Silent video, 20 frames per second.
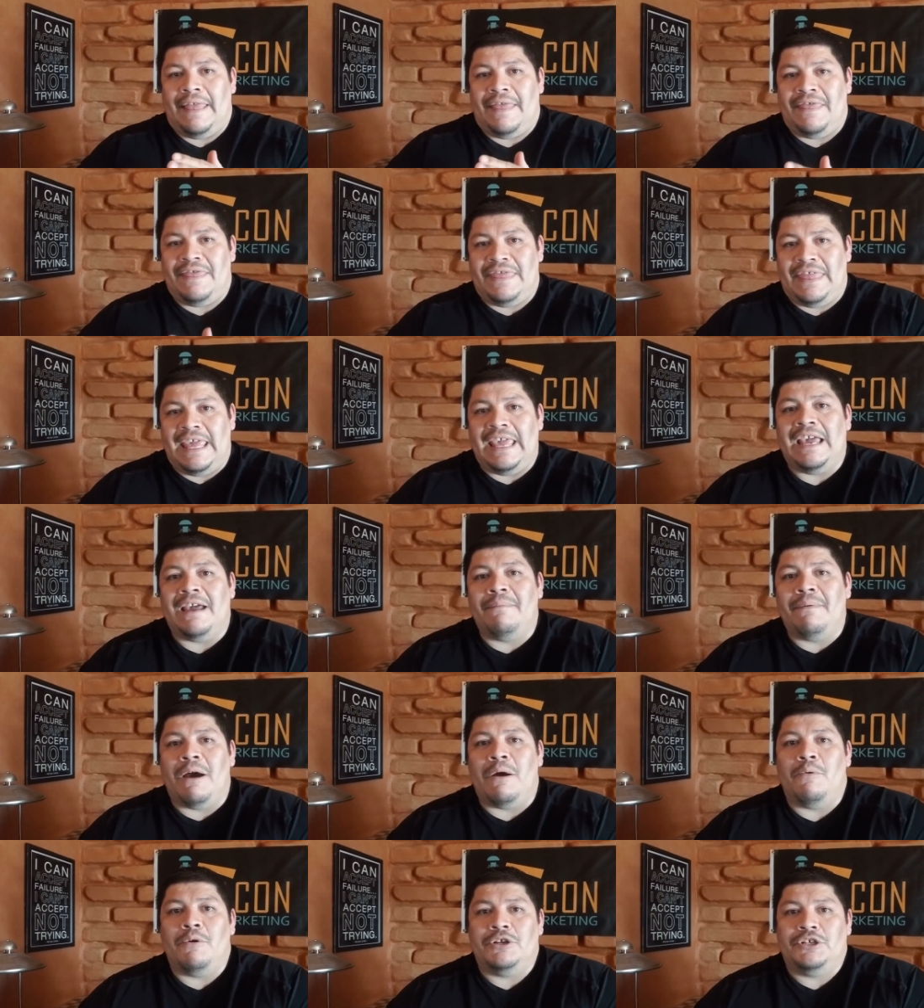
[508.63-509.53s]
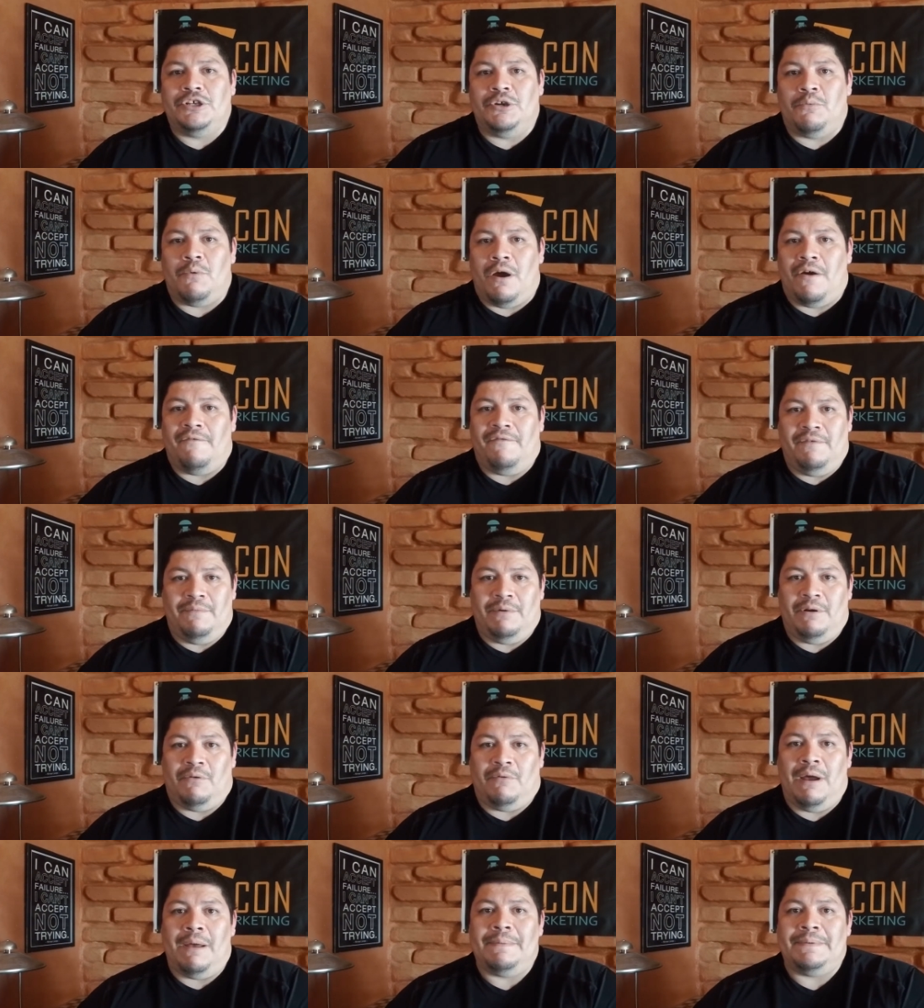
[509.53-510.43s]
think about what you want from
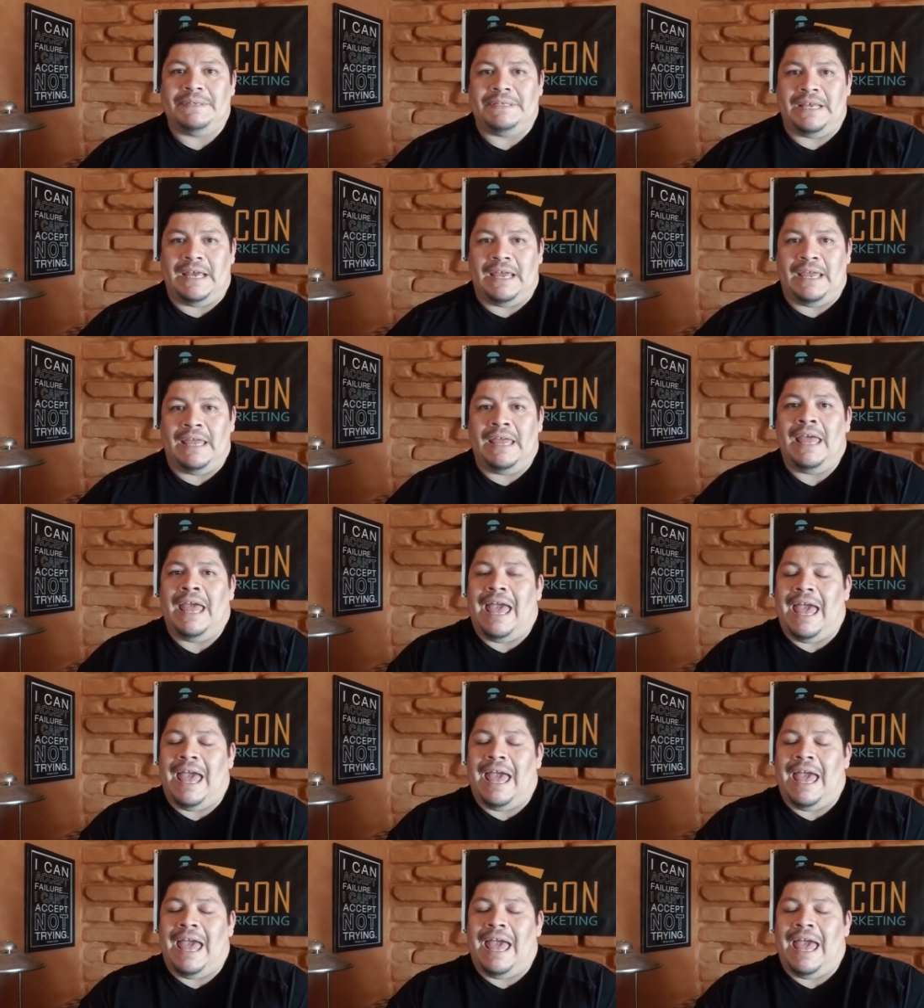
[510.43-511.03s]
your website